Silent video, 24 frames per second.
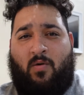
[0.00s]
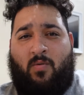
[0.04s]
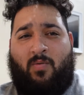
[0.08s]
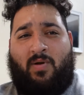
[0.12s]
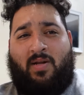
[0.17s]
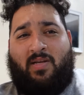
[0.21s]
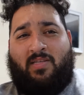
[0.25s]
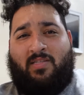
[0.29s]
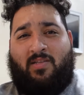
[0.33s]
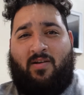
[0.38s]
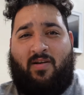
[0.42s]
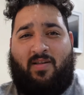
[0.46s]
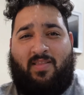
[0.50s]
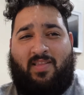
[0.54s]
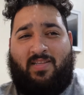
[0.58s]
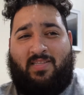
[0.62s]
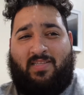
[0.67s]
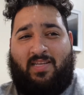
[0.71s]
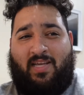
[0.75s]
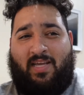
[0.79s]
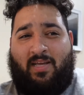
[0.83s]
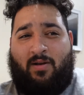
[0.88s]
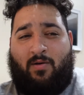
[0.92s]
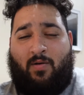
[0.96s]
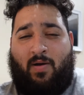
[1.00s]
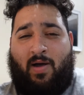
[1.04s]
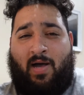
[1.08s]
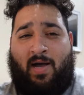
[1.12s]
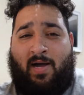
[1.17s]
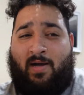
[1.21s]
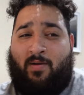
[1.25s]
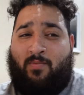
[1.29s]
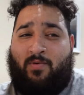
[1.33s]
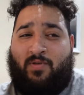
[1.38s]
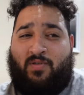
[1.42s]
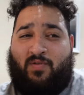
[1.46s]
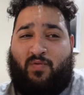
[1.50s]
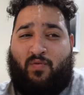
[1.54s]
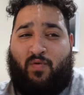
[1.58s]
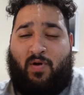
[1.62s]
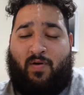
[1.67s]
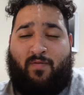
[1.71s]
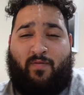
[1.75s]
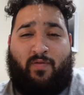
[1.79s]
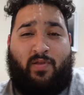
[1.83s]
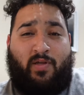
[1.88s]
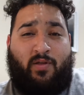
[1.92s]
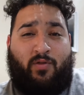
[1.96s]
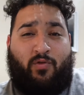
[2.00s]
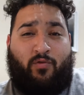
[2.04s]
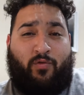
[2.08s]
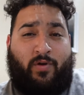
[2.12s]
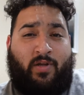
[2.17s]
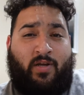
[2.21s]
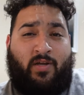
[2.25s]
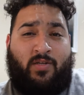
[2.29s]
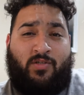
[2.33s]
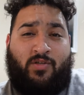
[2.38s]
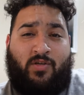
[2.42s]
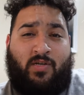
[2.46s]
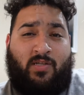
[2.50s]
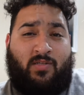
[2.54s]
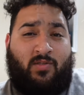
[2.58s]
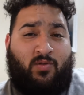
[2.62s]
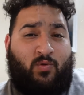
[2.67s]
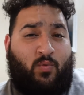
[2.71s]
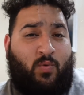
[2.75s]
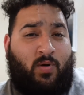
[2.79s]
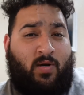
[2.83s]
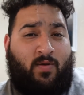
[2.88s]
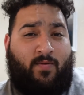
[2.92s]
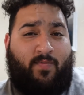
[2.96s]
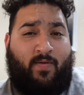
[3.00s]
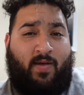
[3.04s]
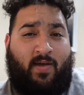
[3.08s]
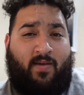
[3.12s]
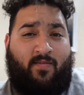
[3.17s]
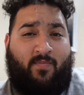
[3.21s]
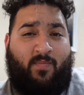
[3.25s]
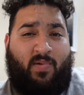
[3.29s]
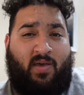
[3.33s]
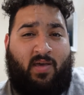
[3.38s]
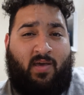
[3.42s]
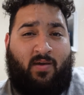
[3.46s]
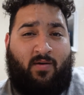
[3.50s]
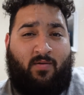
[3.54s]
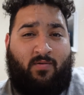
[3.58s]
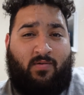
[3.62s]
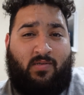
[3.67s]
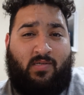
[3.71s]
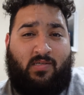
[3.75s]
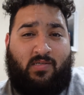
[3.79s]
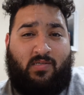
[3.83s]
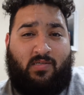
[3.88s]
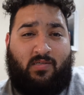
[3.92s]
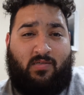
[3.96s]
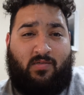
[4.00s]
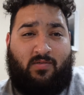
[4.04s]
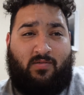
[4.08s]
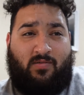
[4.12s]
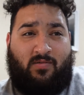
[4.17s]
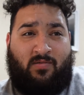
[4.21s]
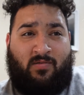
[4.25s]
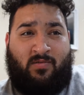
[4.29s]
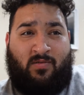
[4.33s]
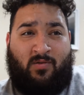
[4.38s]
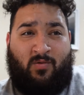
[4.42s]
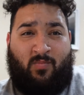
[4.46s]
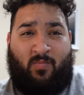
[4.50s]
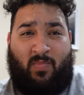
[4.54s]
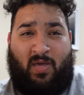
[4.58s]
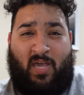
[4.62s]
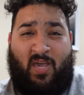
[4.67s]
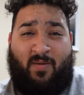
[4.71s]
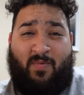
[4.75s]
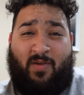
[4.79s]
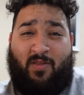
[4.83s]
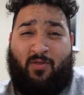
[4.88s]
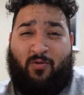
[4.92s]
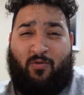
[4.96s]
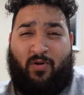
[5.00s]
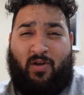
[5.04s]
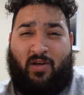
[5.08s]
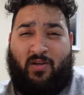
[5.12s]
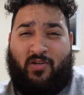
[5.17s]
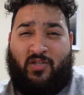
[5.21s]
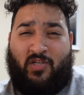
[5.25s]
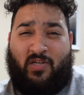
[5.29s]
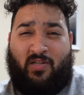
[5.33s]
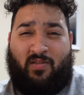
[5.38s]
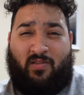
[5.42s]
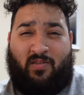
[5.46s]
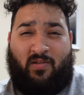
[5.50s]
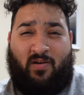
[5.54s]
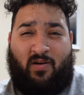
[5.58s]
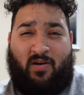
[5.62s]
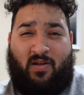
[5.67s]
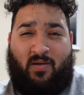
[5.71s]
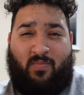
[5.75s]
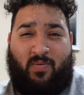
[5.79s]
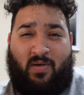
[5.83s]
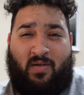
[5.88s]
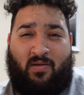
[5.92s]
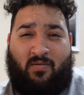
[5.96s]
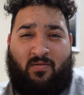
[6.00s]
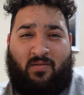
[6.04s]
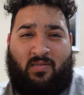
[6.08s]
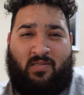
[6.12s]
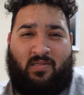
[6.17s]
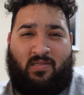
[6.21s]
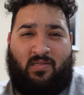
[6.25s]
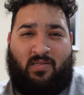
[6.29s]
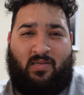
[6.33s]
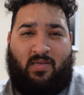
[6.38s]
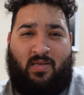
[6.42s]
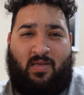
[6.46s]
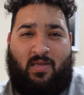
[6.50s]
When I started the channel, I was roughly 325 pounds to maybe 330 pounds.